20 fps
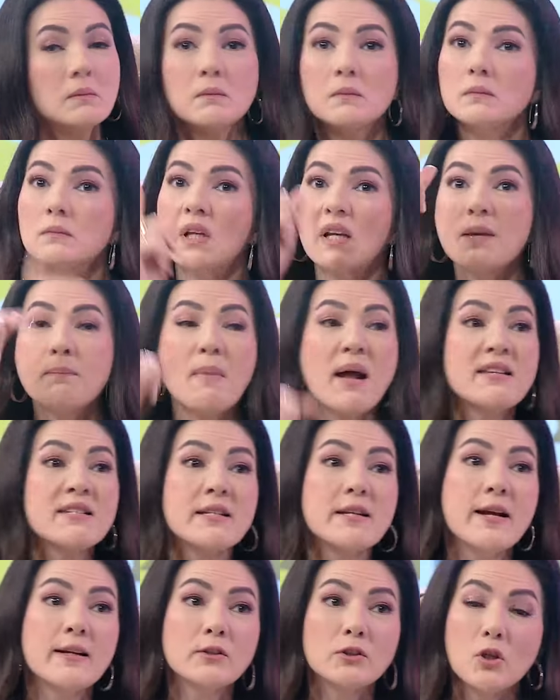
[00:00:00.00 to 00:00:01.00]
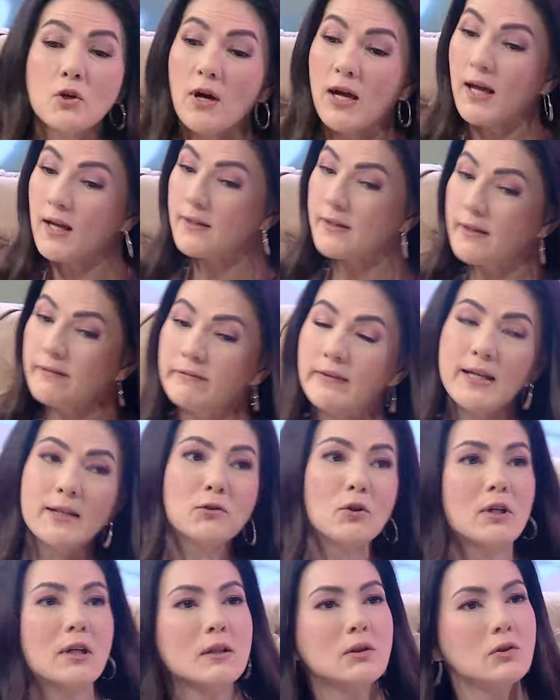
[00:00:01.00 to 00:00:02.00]
three months it's, lang to, ha? Hanggang
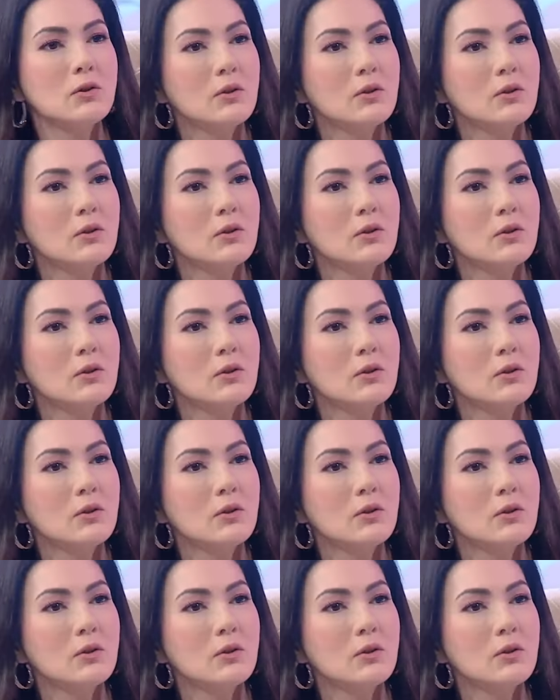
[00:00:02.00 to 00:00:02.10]
dito lang to. It's an